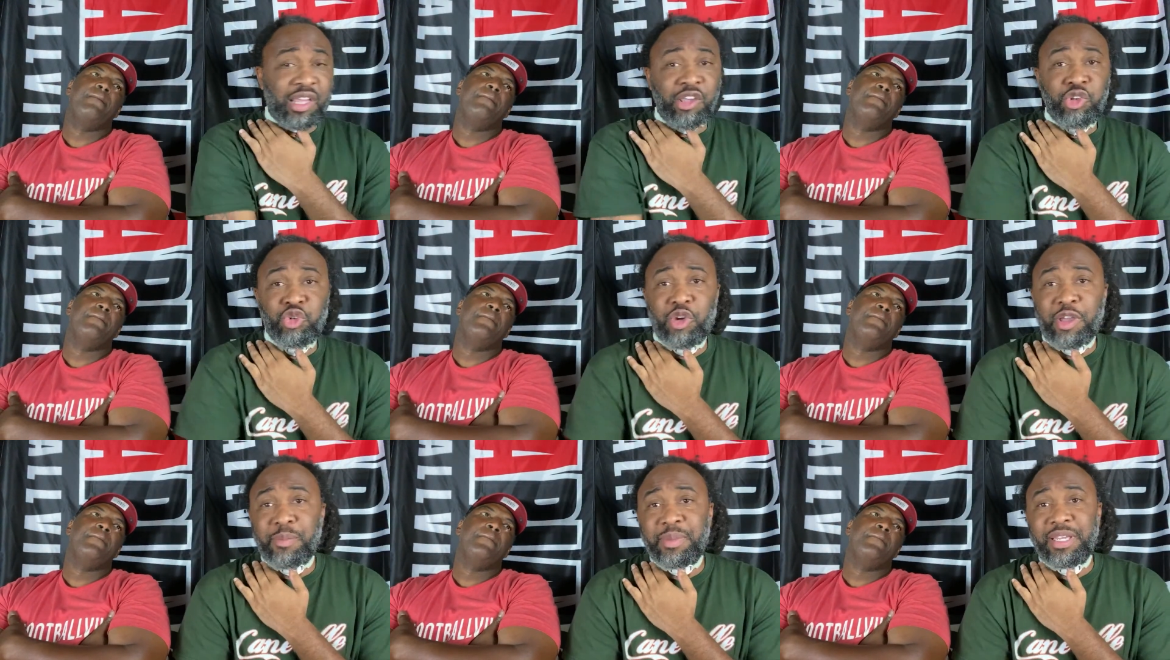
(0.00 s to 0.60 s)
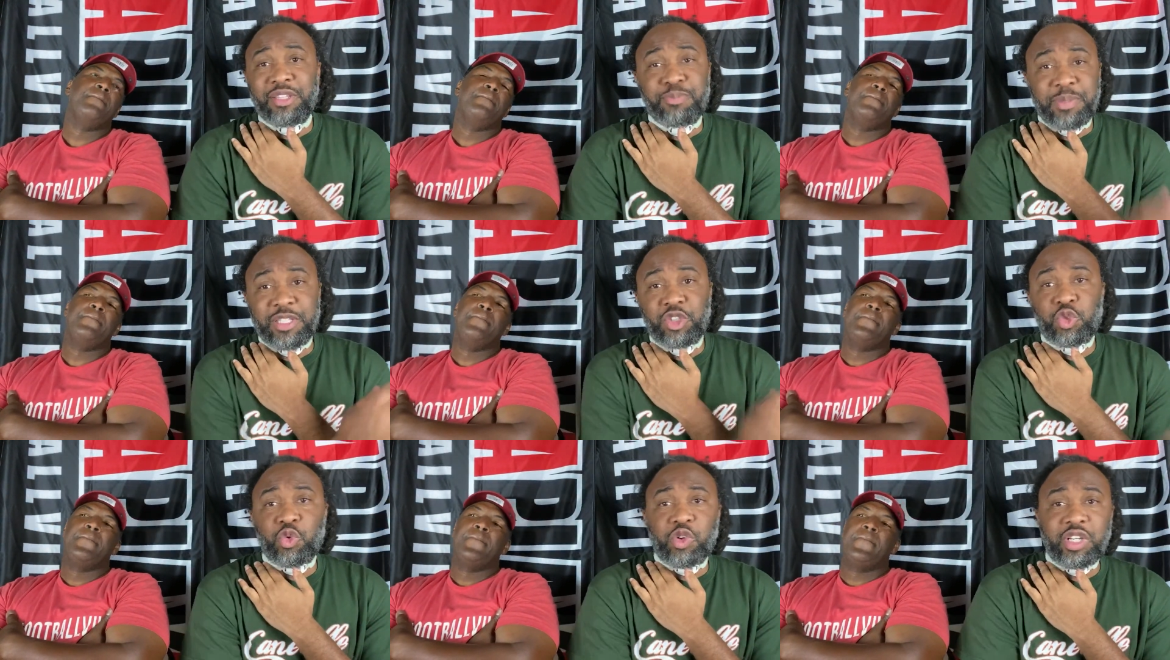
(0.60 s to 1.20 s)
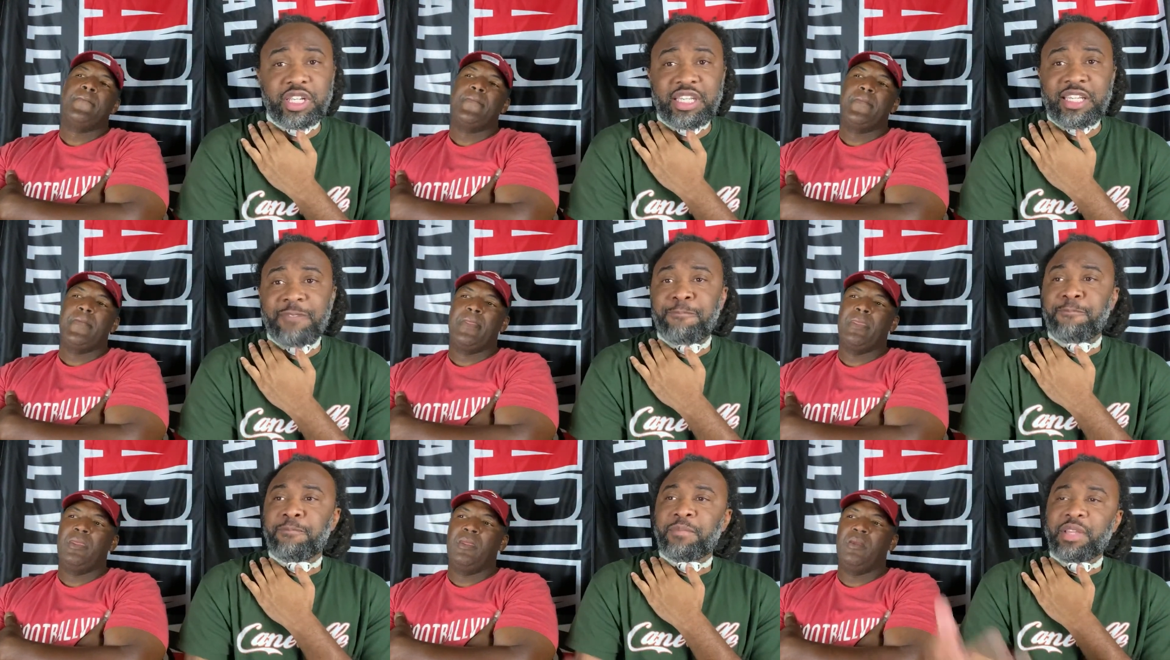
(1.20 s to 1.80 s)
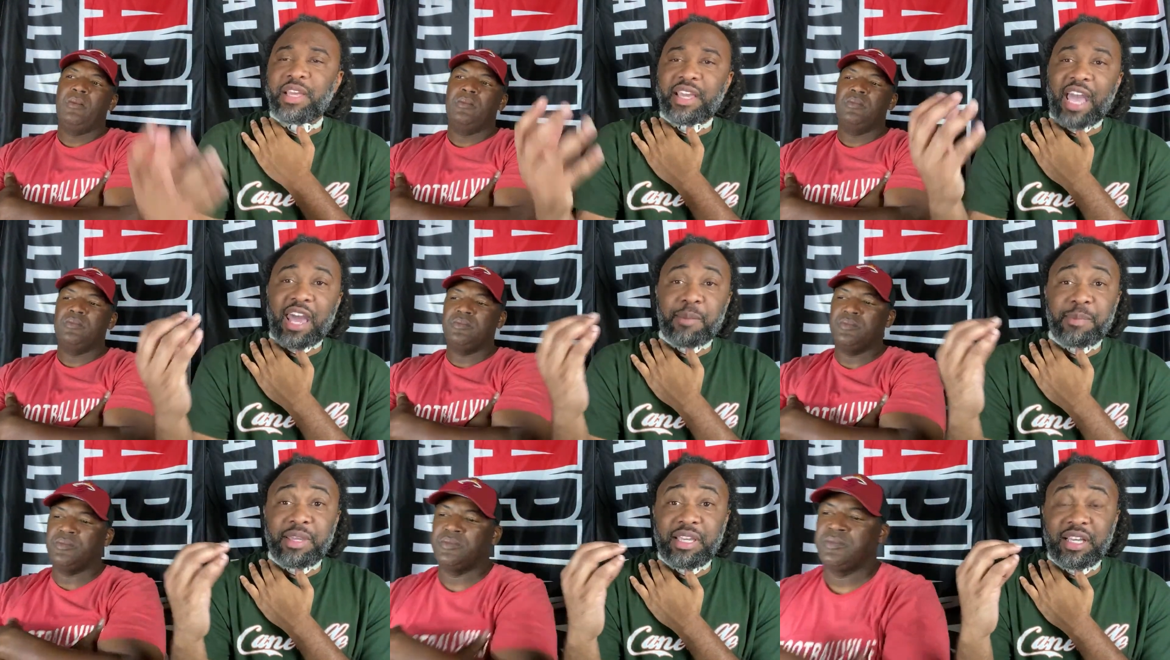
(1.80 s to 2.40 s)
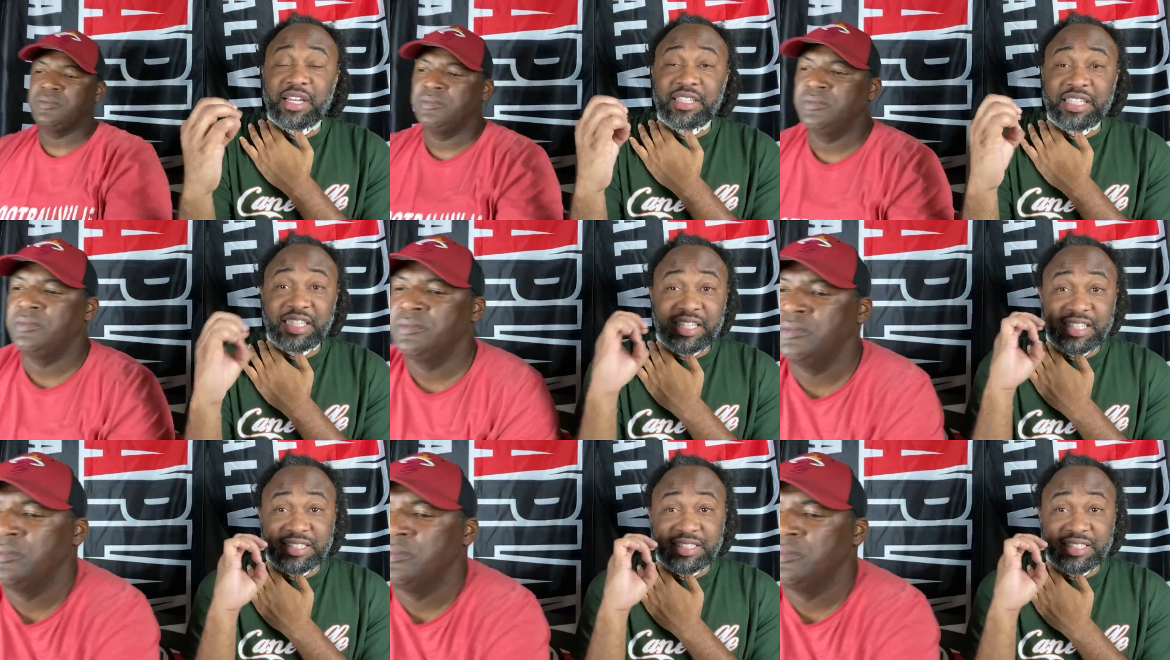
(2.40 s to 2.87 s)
Speaker 1: UAB be 20. It got to be the